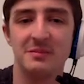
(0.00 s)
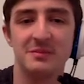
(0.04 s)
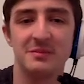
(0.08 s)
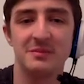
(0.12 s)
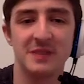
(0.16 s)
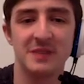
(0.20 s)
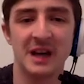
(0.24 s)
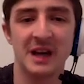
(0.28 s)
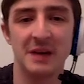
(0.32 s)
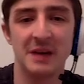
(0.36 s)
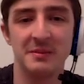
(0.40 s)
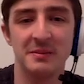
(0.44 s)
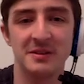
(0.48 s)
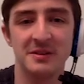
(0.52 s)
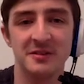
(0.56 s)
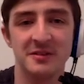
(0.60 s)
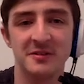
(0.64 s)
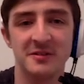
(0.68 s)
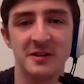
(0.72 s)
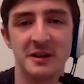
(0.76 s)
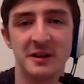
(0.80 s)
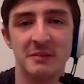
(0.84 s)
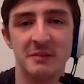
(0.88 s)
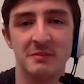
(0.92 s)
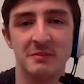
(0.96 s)
It happens,
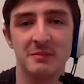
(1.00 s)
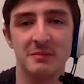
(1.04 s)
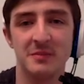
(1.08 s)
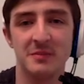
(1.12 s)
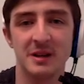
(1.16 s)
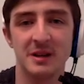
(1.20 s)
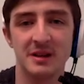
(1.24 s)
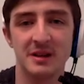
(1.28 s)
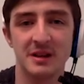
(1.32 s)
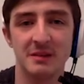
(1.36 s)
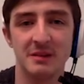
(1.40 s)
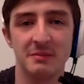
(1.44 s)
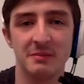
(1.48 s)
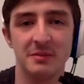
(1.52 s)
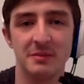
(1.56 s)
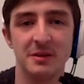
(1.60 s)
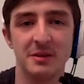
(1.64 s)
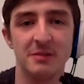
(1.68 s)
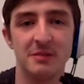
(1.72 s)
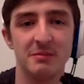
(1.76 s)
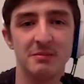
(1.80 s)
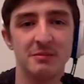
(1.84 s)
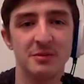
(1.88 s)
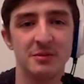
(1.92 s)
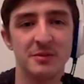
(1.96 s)
doesn't it?
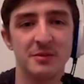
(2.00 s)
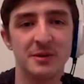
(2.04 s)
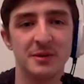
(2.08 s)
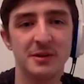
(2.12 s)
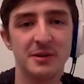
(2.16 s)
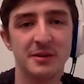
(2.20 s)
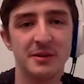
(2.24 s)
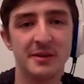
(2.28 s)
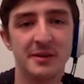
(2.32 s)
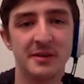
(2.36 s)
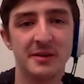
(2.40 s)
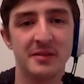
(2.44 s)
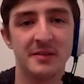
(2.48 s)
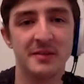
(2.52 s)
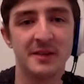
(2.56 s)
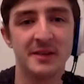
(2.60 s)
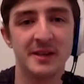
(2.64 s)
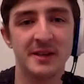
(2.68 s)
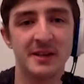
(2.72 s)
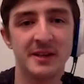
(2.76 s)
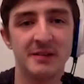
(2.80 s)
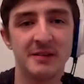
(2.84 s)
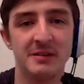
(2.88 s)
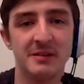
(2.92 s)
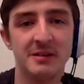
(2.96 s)
But must be all uphill from here,
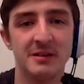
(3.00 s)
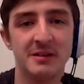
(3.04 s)
though.